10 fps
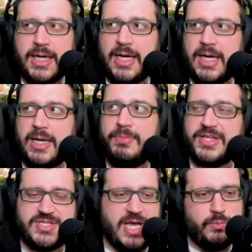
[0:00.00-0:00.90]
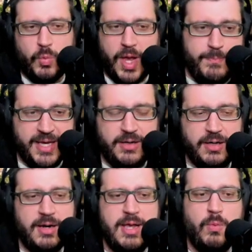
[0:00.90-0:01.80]
That's gotten way
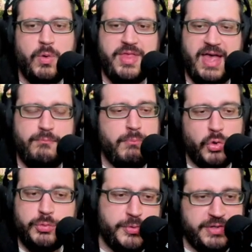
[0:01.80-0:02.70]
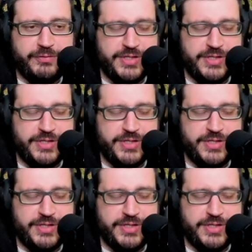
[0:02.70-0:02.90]
bigger, where they have multiple different